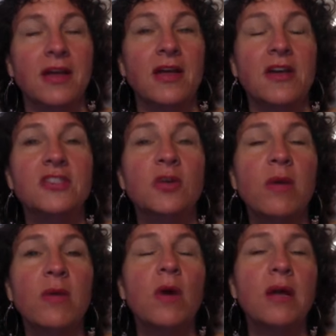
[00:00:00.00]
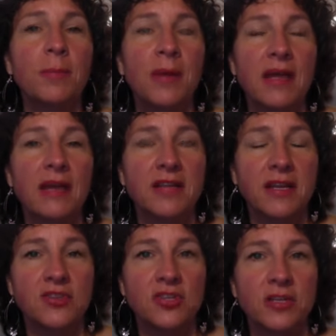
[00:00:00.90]
So we want to pay
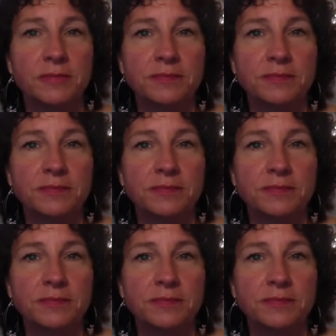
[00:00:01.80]
attention